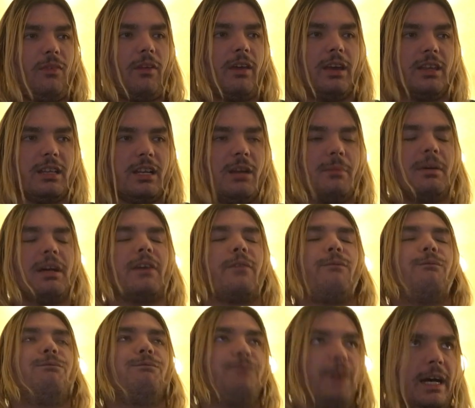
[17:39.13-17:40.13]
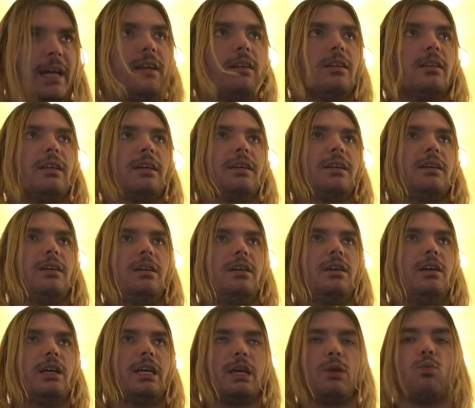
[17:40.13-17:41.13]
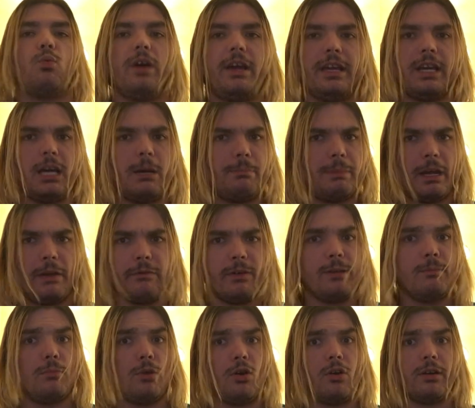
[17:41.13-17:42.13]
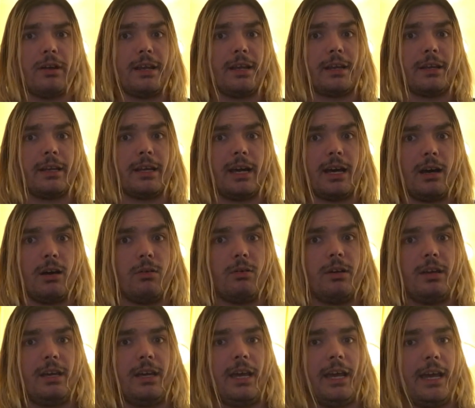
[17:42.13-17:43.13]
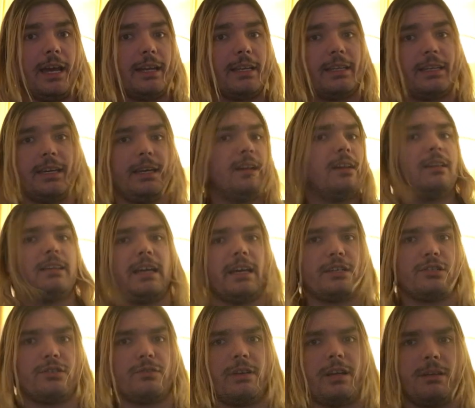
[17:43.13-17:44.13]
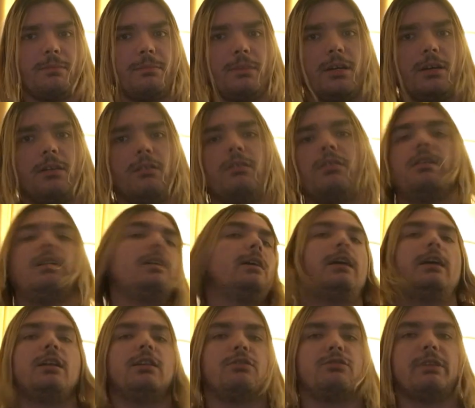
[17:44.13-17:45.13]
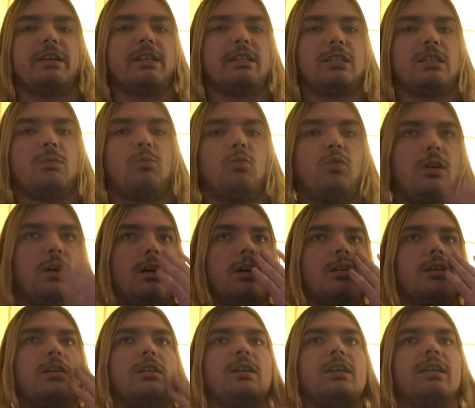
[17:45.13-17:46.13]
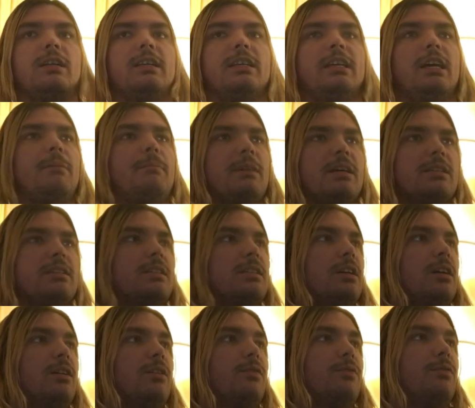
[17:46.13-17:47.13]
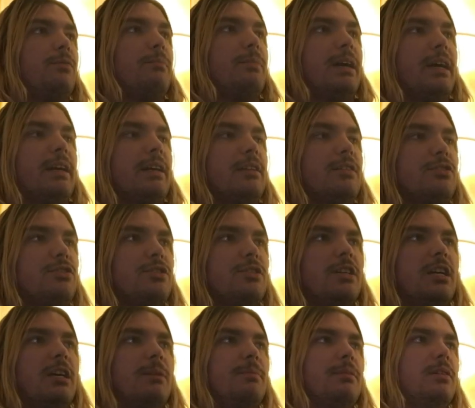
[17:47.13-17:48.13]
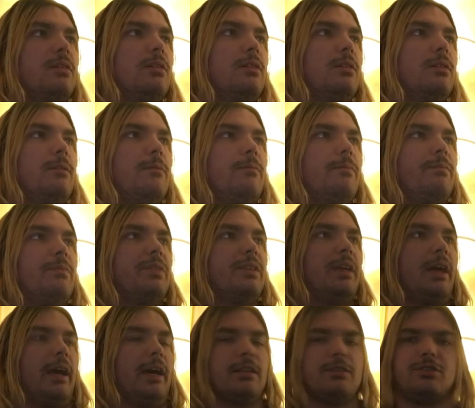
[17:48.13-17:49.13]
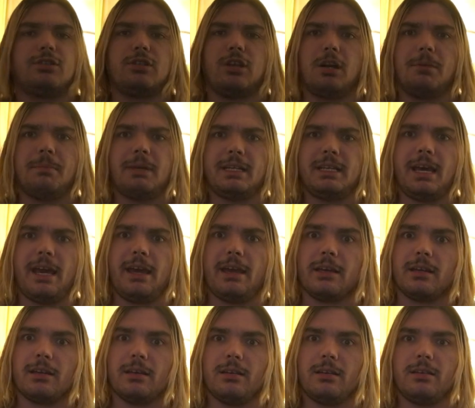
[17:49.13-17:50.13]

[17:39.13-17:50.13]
and then I'm like, finally, can wake up every morning now and get on that treadmill, drink some water, get myself back in shape, and start my day.